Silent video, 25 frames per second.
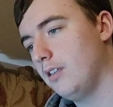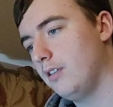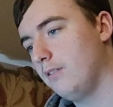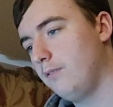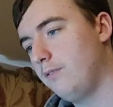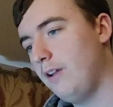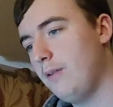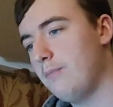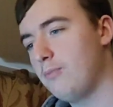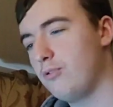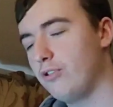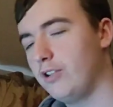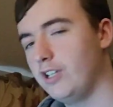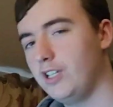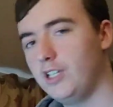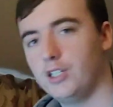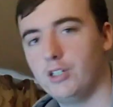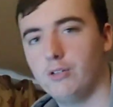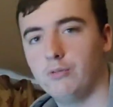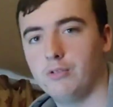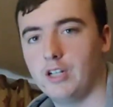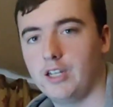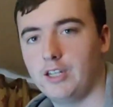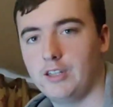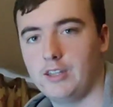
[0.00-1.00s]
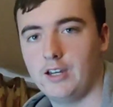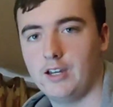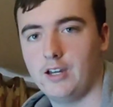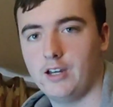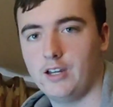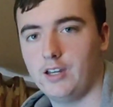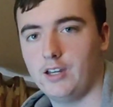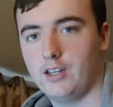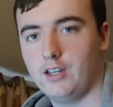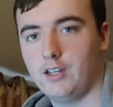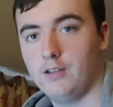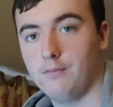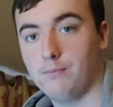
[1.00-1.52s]
the February Q&A that
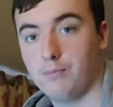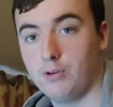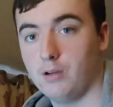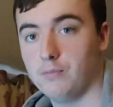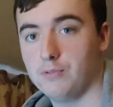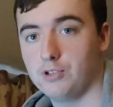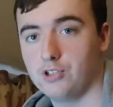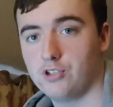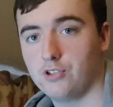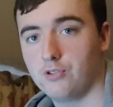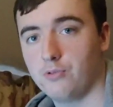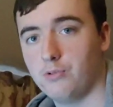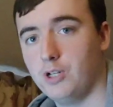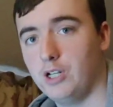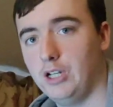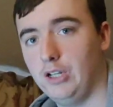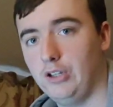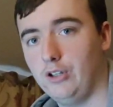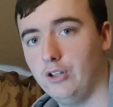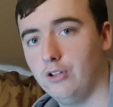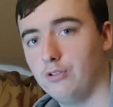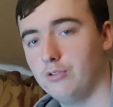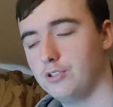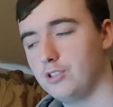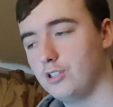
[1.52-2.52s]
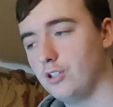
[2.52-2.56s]
I promised a while ago.